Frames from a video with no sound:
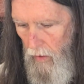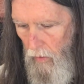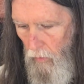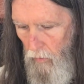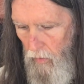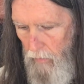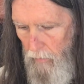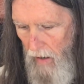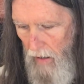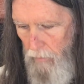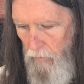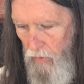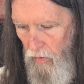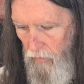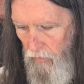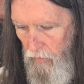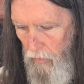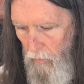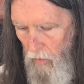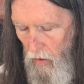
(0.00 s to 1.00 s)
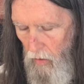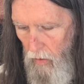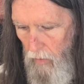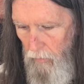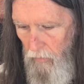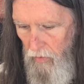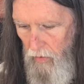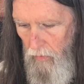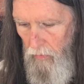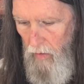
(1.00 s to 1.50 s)
I wouldn't mind putting some
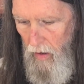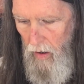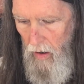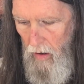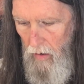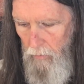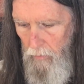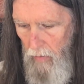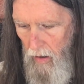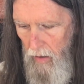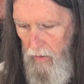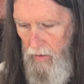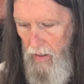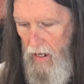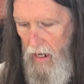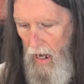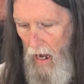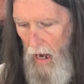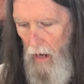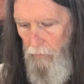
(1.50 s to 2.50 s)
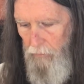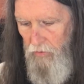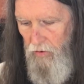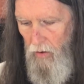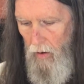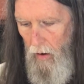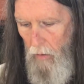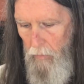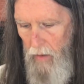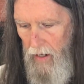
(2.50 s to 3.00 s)
herbs in there, but I'm sure
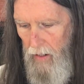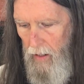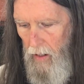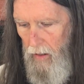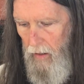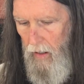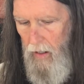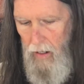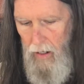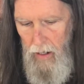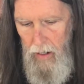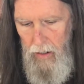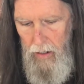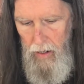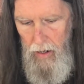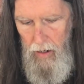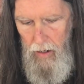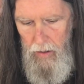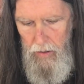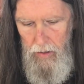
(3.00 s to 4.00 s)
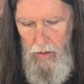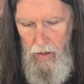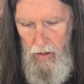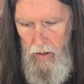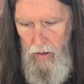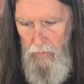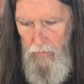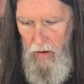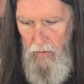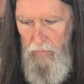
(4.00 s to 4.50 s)
I'll make it again, and
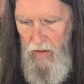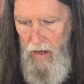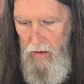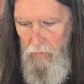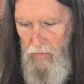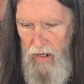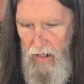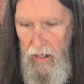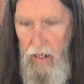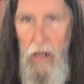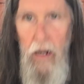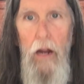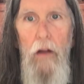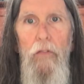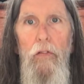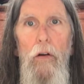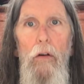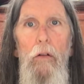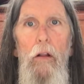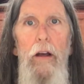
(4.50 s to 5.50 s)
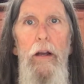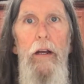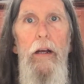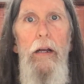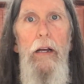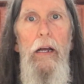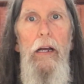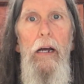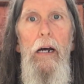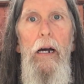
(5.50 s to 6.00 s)
I might make it differently
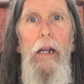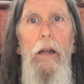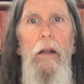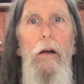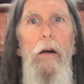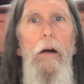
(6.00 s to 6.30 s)
again.